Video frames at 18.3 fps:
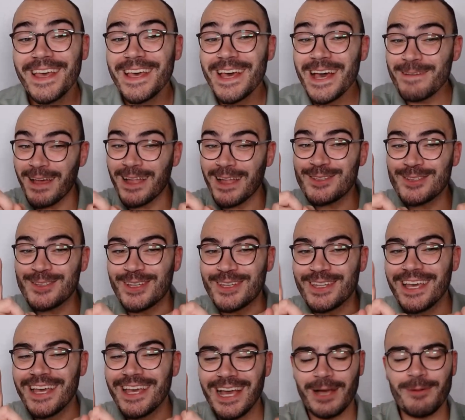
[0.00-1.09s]
imagine
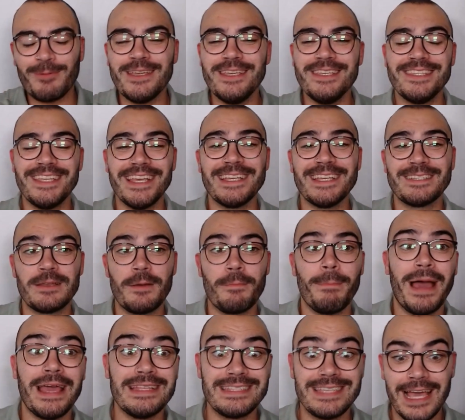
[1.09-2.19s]
how easy it is to
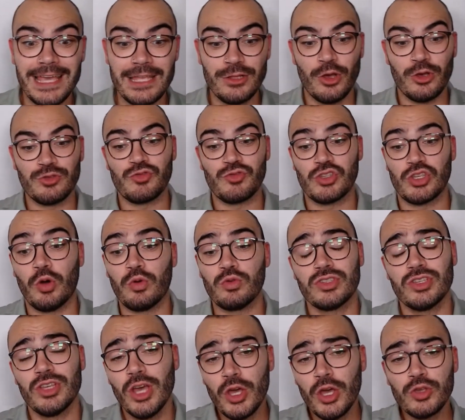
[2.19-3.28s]
maintain those
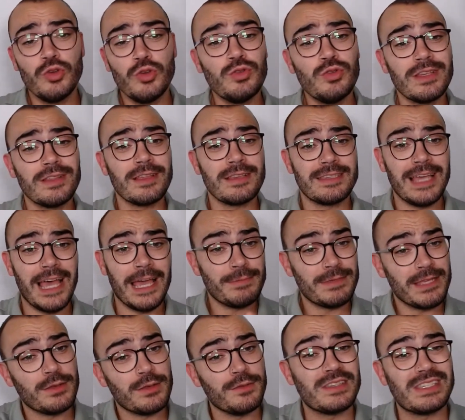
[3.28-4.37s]
results using the same
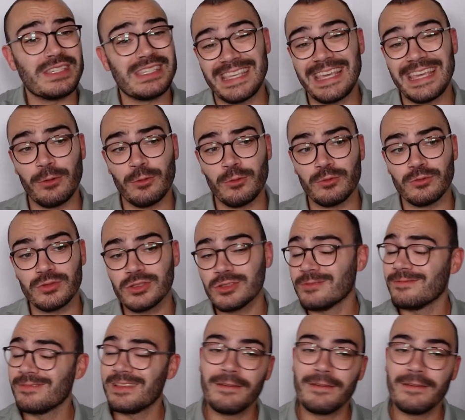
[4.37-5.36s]
set of skills.